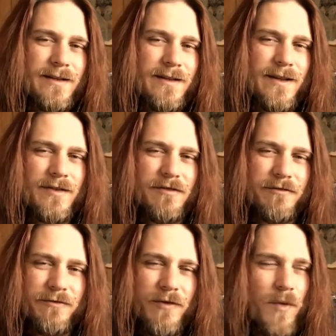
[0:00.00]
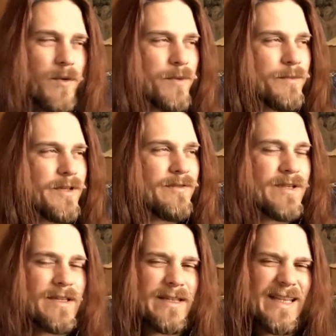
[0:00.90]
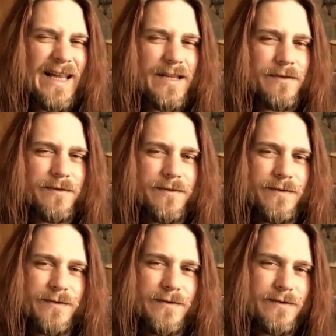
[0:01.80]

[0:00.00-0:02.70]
given it form, given it life,